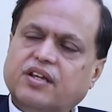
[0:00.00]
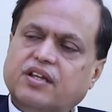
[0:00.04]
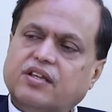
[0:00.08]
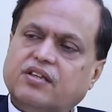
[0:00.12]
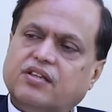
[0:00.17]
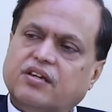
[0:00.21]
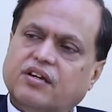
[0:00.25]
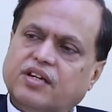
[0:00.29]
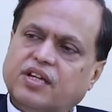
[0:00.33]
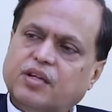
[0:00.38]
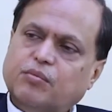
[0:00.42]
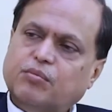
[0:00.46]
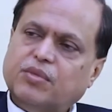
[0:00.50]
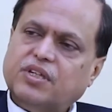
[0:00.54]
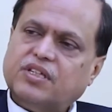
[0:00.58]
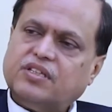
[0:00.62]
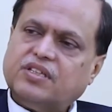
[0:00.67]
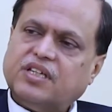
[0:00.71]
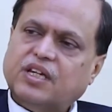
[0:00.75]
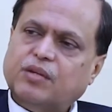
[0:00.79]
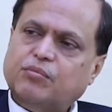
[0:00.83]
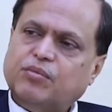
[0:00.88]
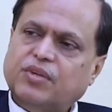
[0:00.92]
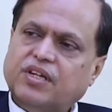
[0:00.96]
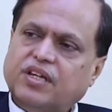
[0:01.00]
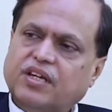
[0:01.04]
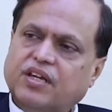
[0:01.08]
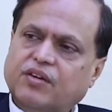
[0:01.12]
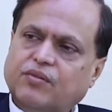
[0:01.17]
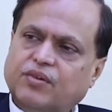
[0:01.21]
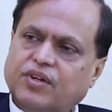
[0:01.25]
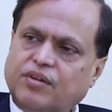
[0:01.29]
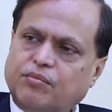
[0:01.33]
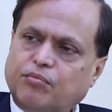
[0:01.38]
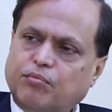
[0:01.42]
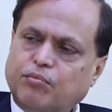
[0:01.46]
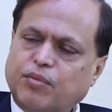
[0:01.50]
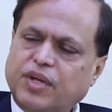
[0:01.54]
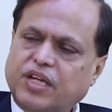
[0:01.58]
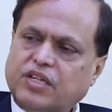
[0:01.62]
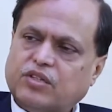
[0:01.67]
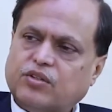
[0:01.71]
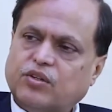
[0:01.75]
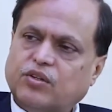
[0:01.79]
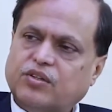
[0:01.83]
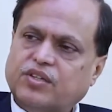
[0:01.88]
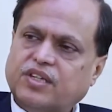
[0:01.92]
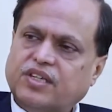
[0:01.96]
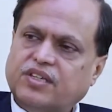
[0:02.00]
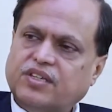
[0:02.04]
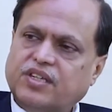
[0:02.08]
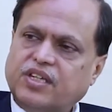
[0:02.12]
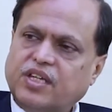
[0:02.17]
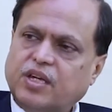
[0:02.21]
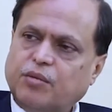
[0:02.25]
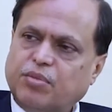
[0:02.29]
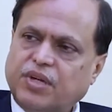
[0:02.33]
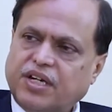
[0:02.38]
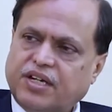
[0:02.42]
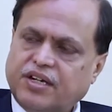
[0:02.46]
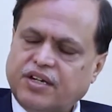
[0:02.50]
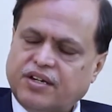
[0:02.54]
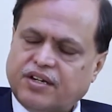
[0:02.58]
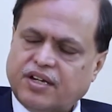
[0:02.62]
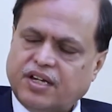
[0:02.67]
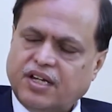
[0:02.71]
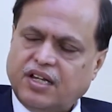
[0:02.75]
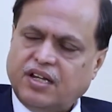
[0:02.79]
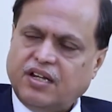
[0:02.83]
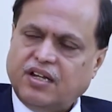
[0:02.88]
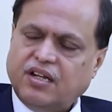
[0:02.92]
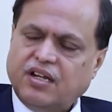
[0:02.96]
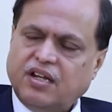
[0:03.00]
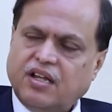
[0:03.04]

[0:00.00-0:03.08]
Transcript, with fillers: till thirty months can be given based on this D A P T trial.